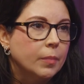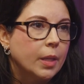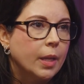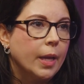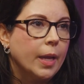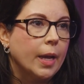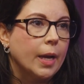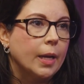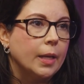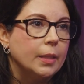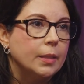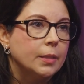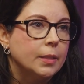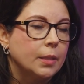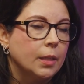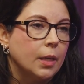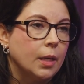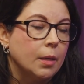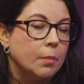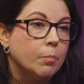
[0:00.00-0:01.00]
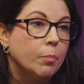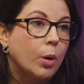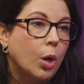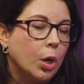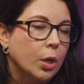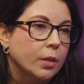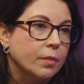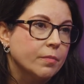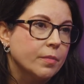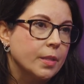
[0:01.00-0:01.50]
And
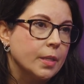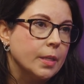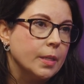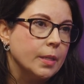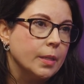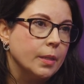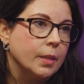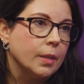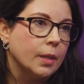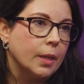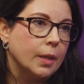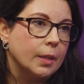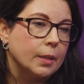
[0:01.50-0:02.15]
part of the